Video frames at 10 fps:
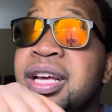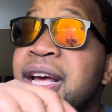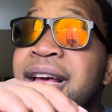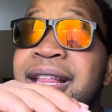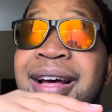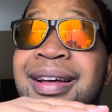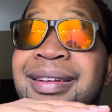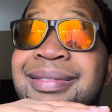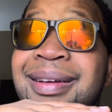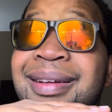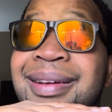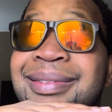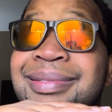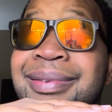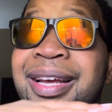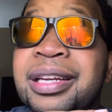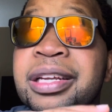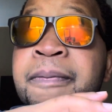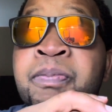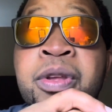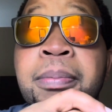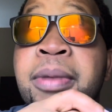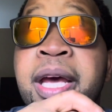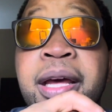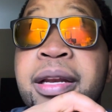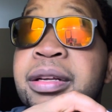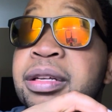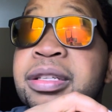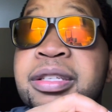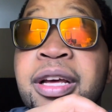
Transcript: either it's raining, man. It's